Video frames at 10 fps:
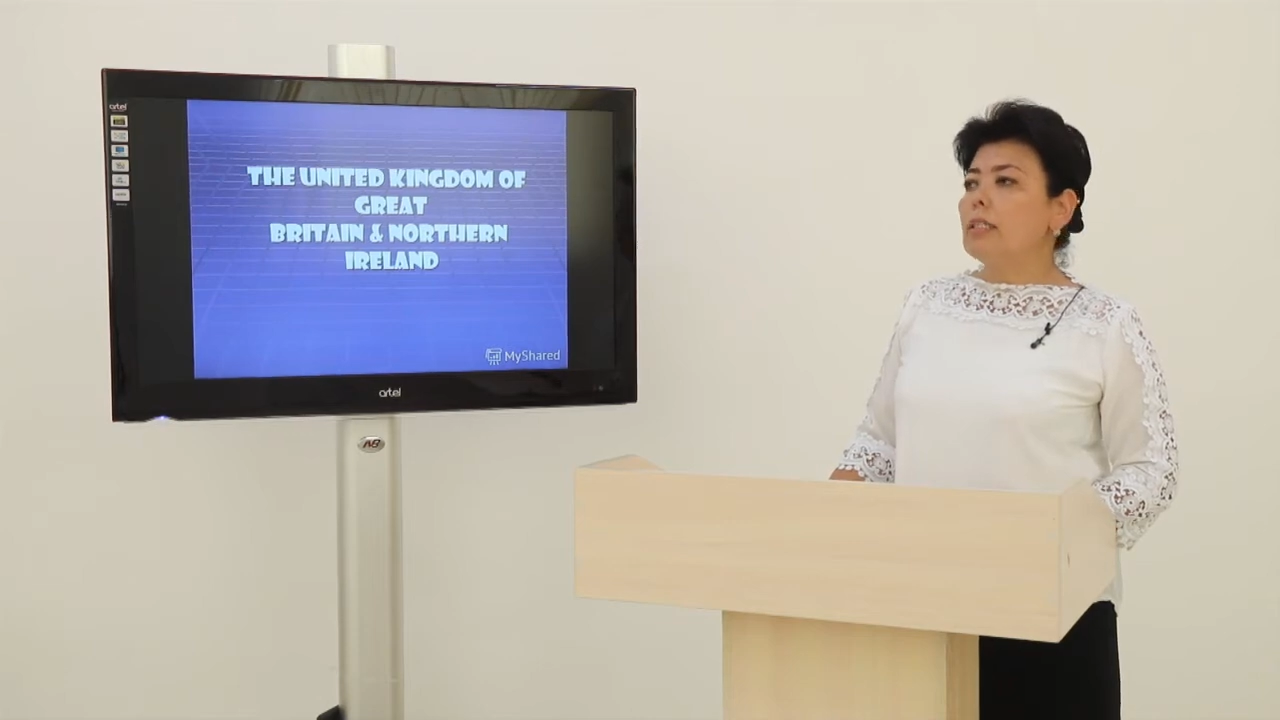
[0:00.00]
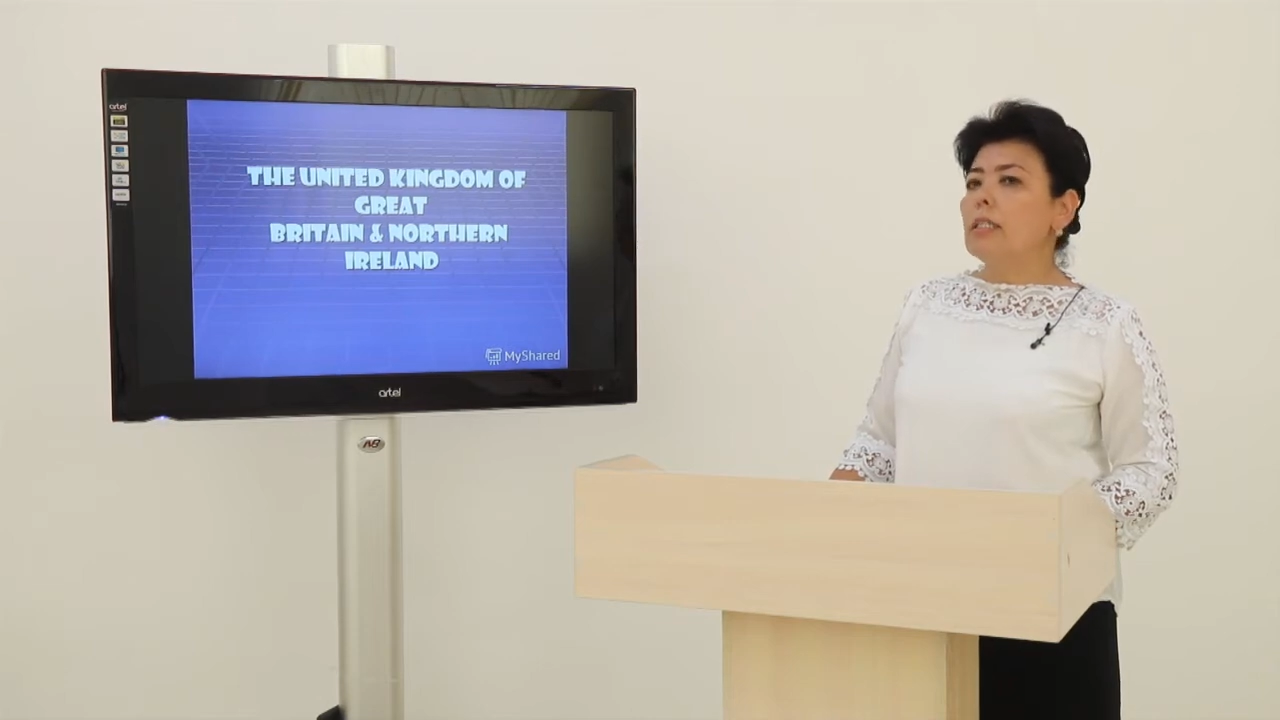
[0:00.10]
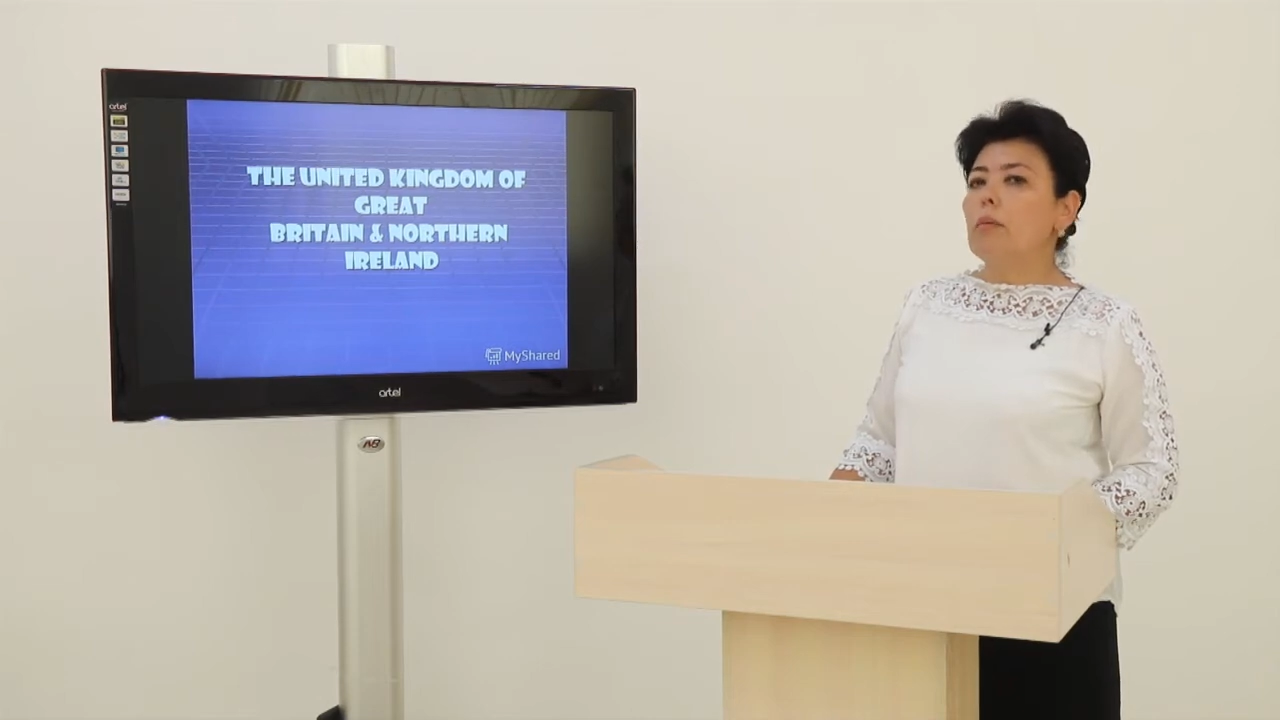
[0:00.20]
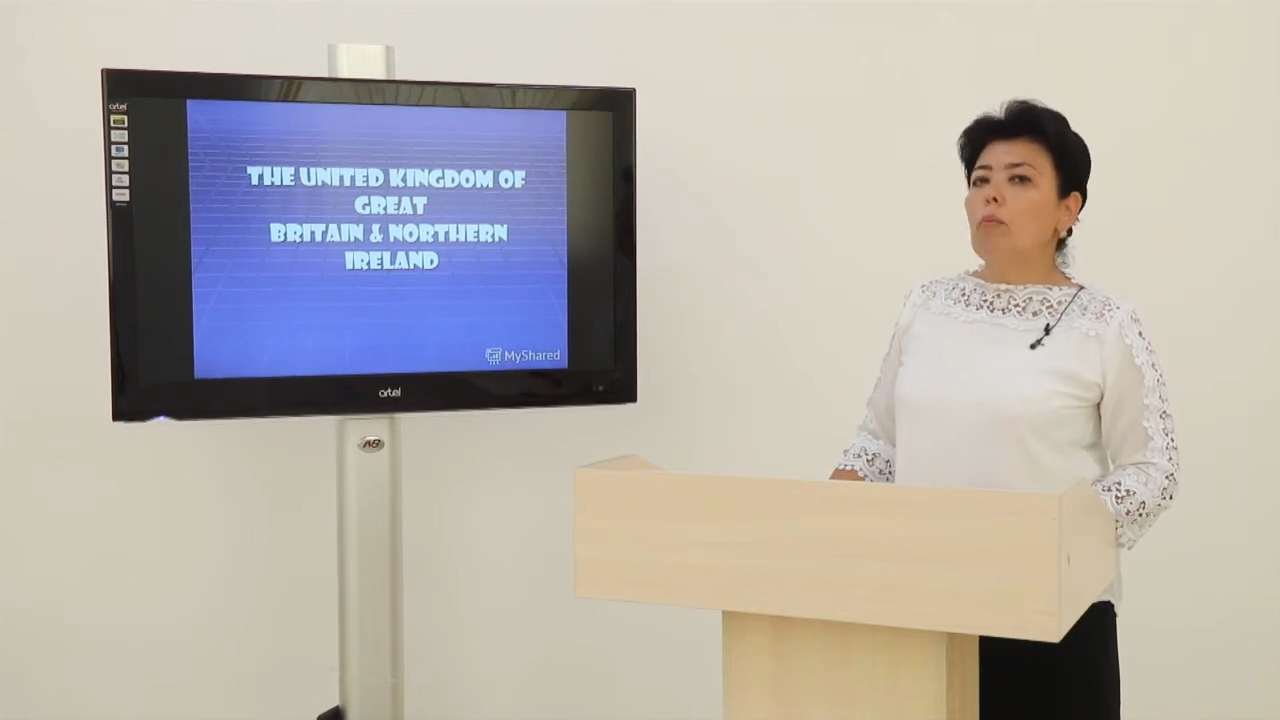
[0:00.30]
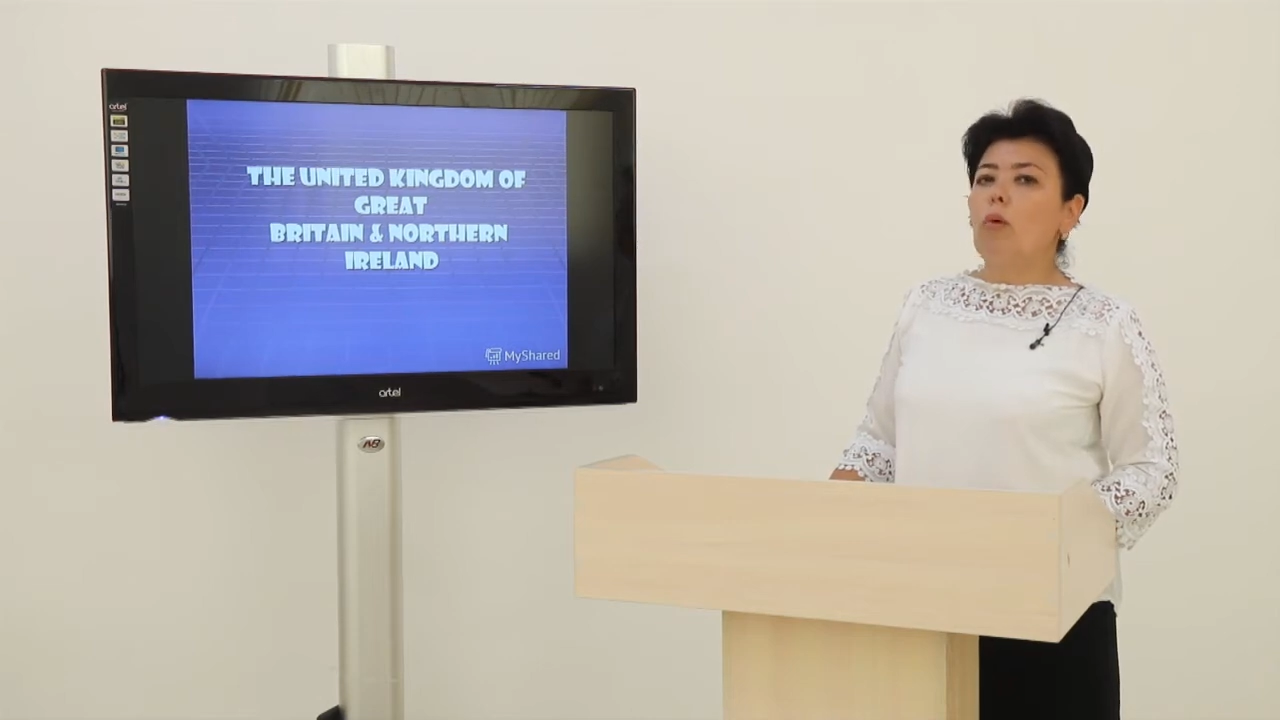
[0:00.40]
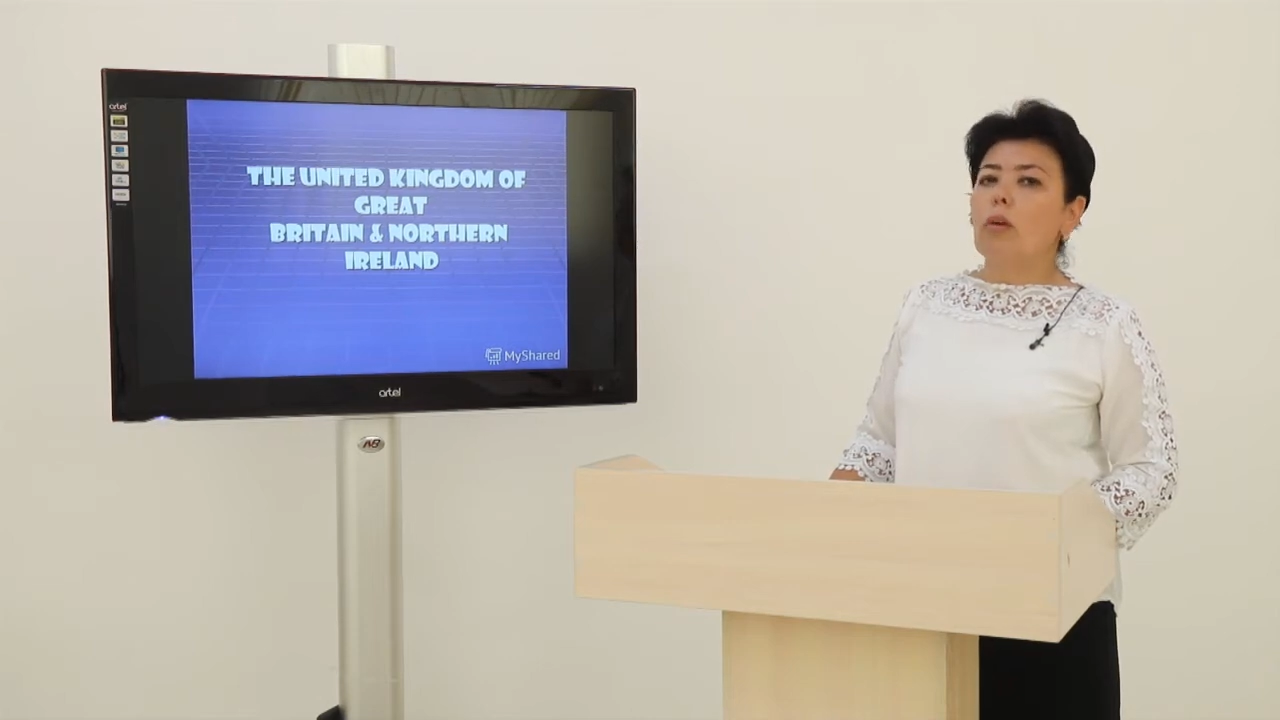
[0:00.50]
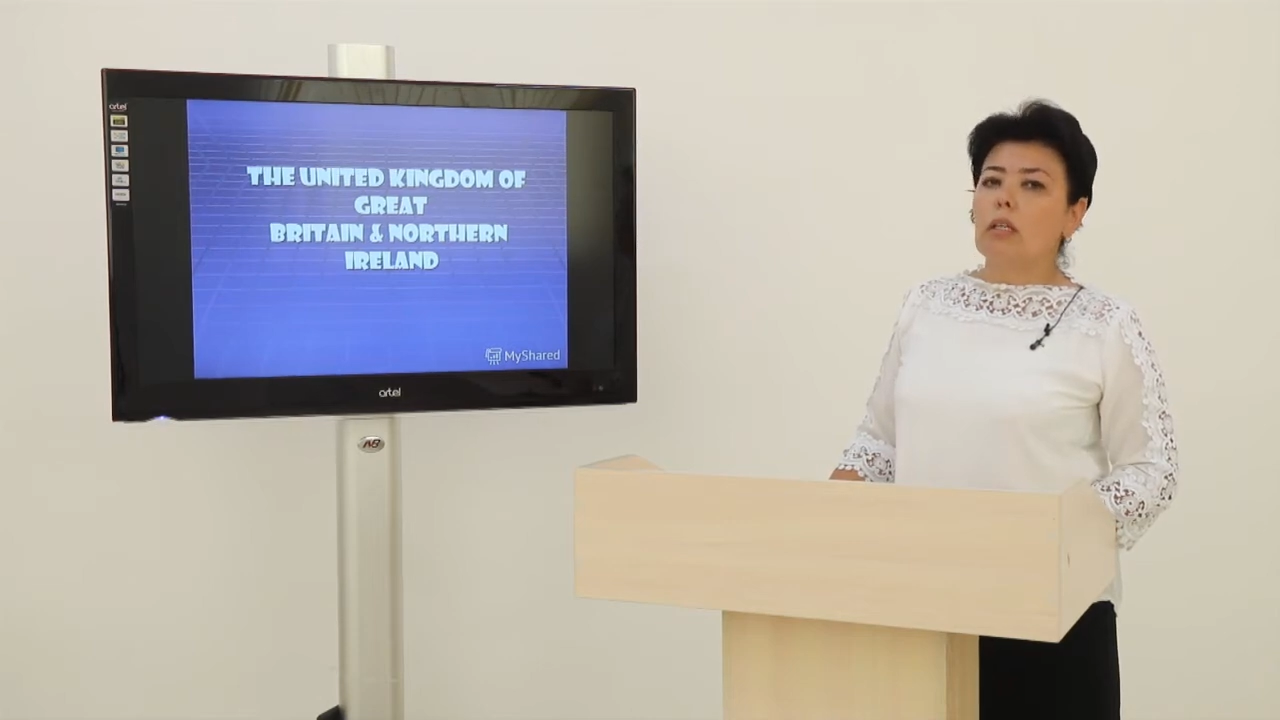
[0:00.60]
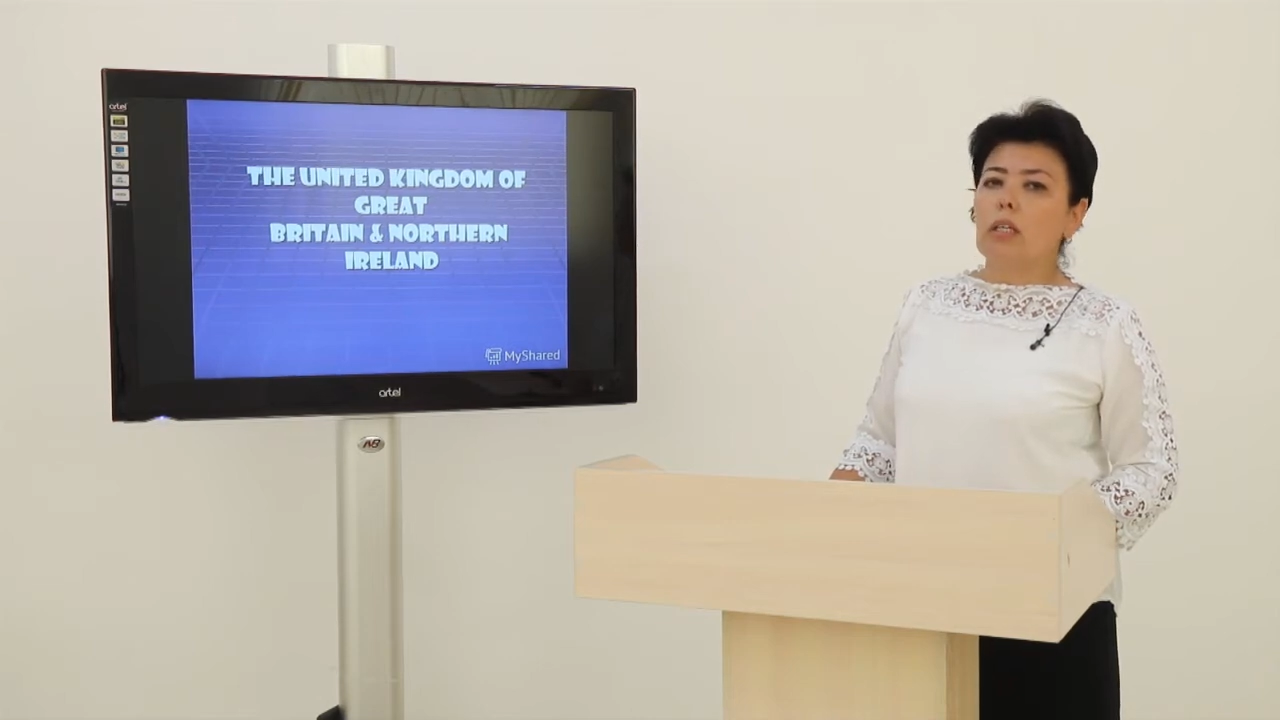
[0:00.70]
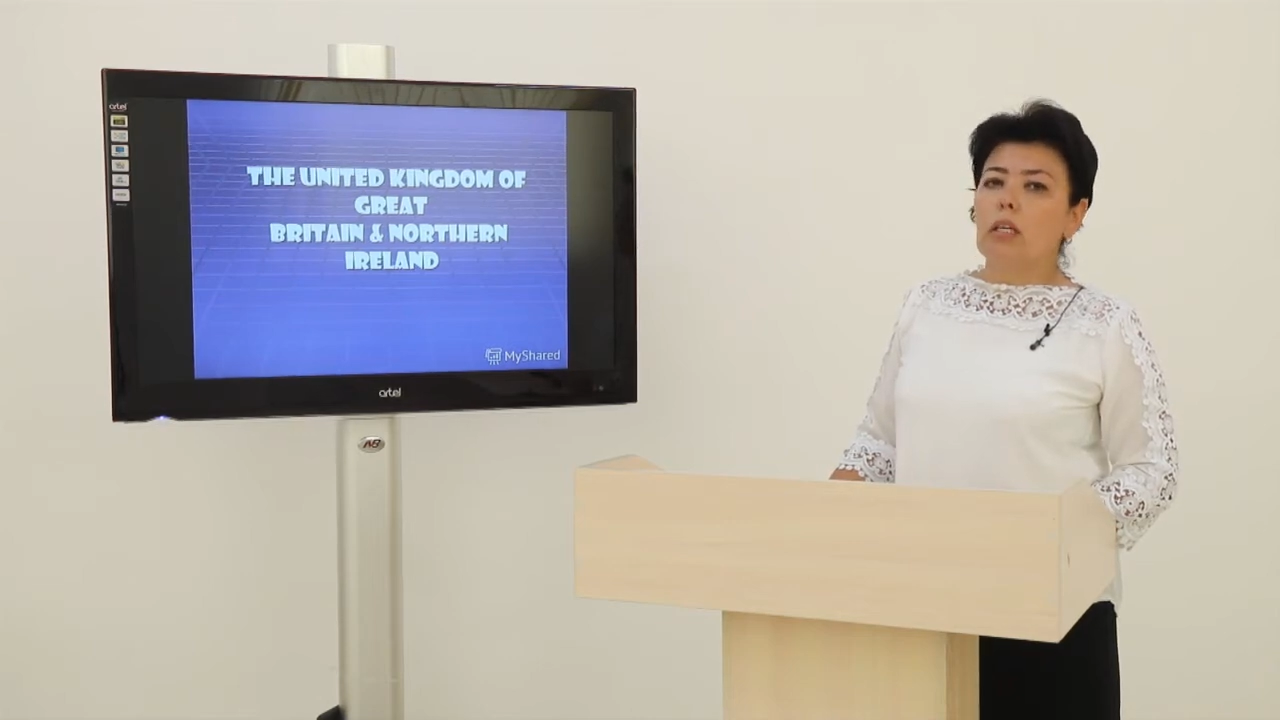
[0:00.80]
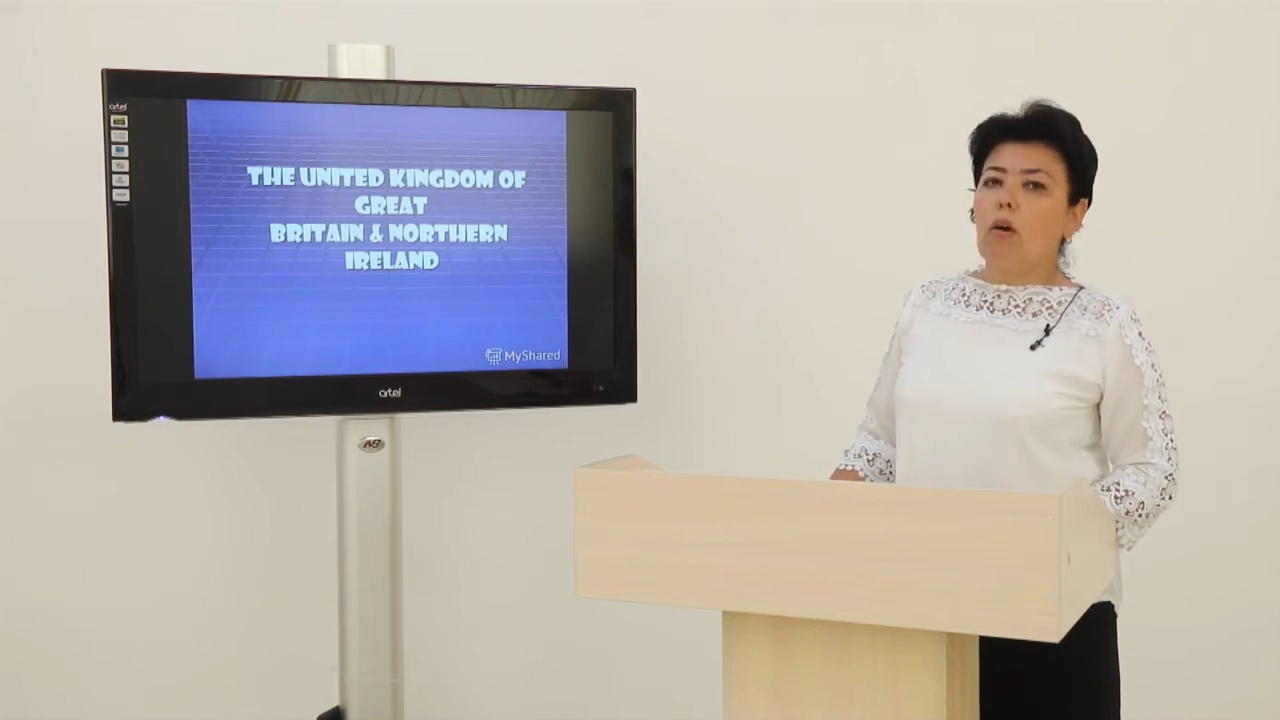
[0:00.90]
it's a
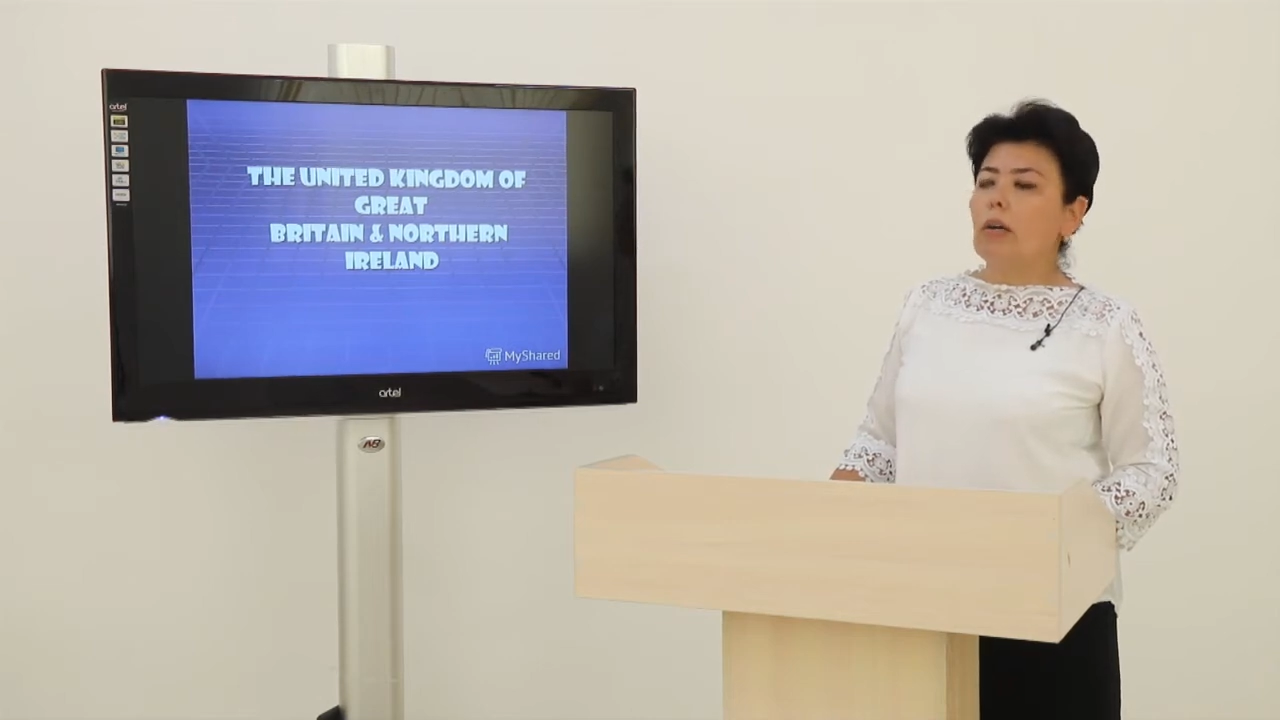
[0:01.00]
monarchy,